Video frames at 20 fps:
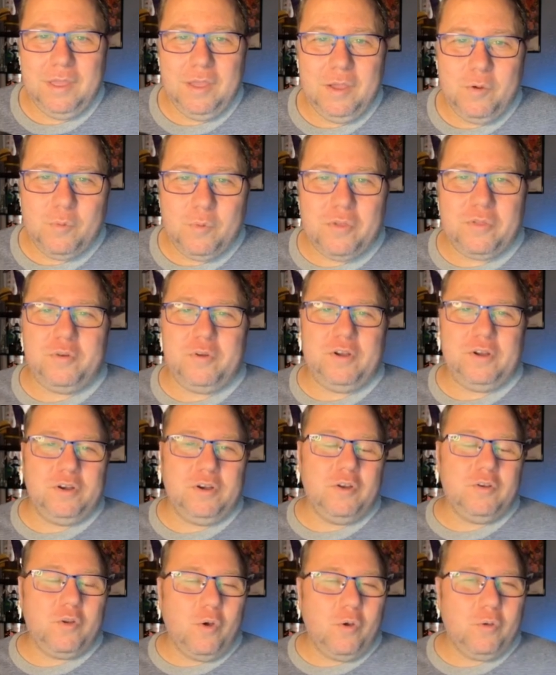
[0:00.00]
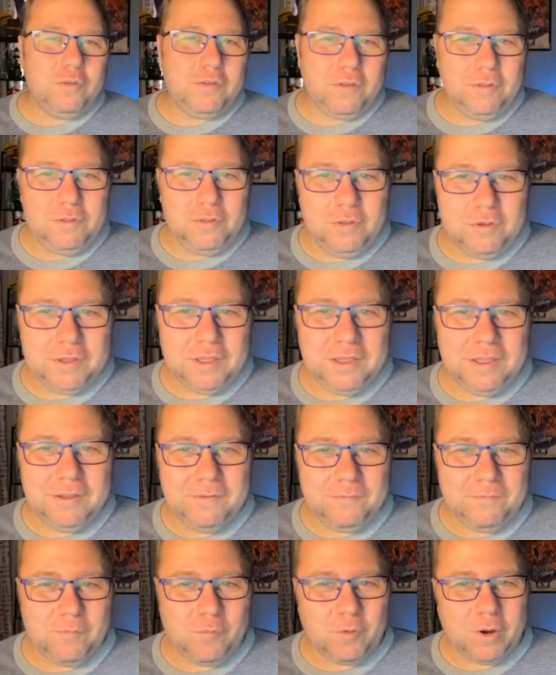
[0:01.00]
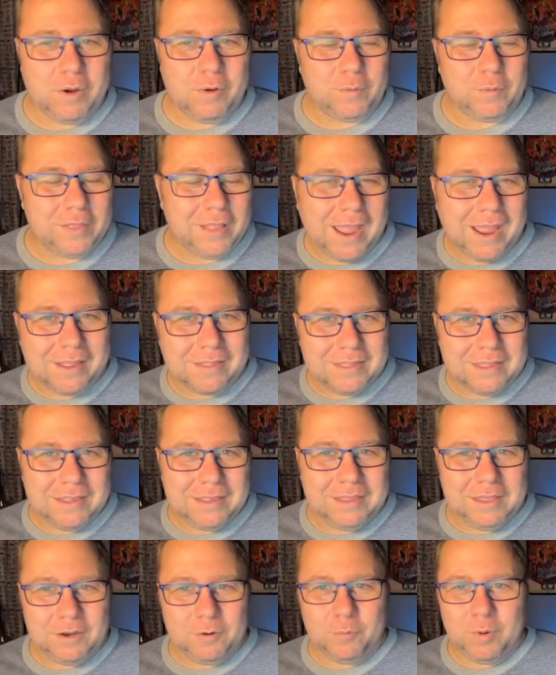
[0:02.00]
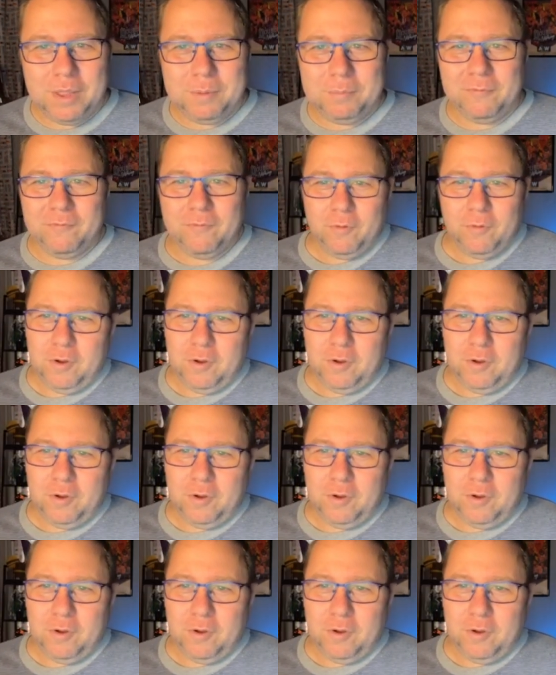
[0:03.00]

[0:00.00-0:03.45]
Whether you're an adult looking for a relaxing getaway before your